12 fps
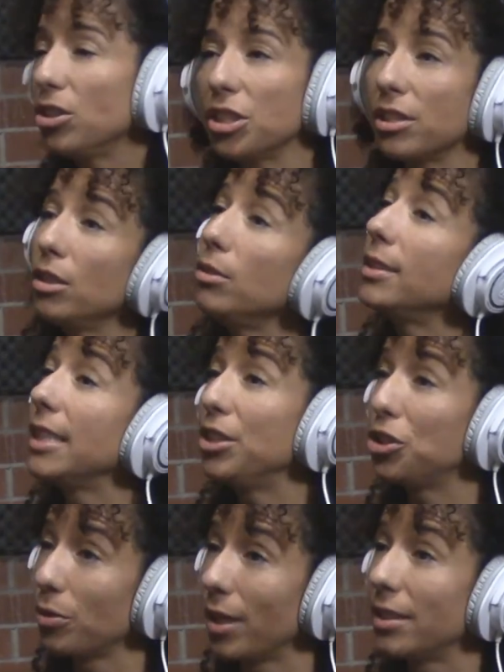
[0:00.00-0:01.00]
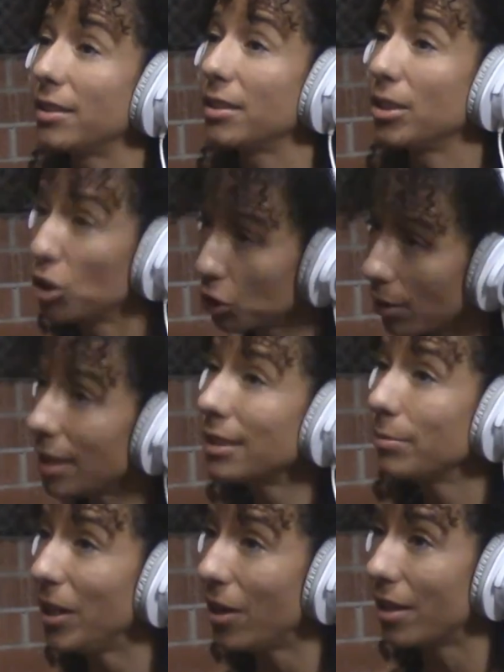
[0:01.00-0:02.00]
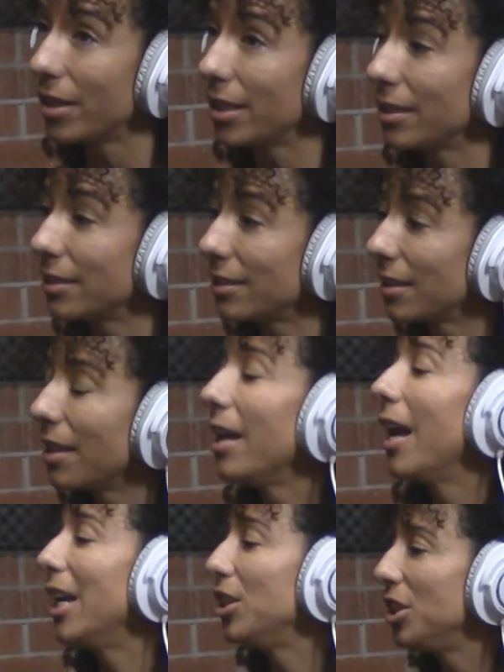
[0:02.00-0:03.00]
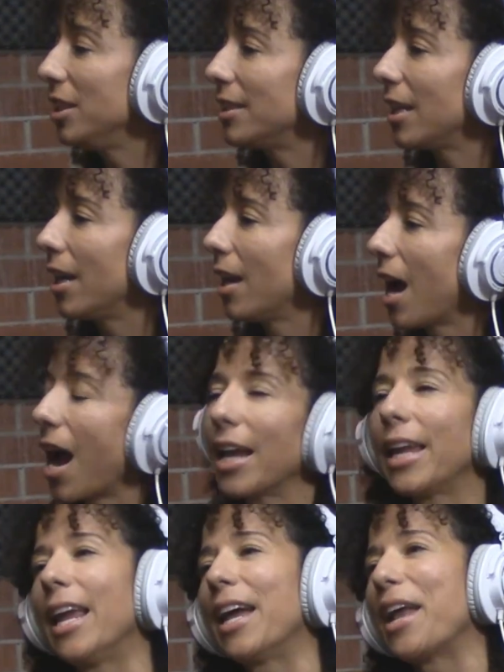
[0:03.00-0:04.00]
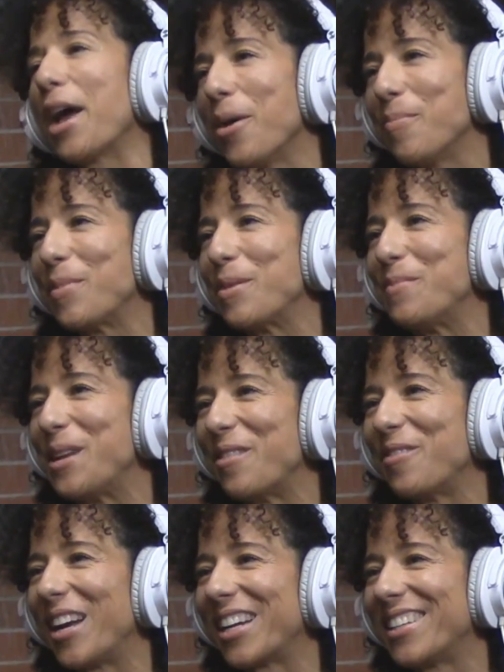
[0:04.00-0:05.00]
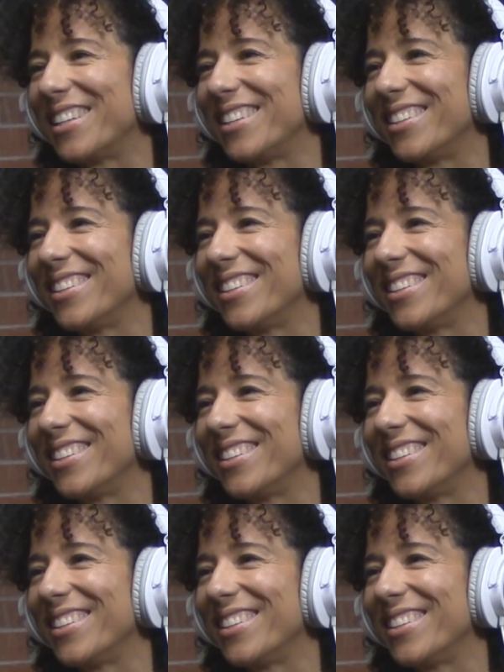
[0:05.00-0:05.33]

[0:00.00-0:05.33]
just lose interest. Trust me on this. And she said, I can't help but be affected.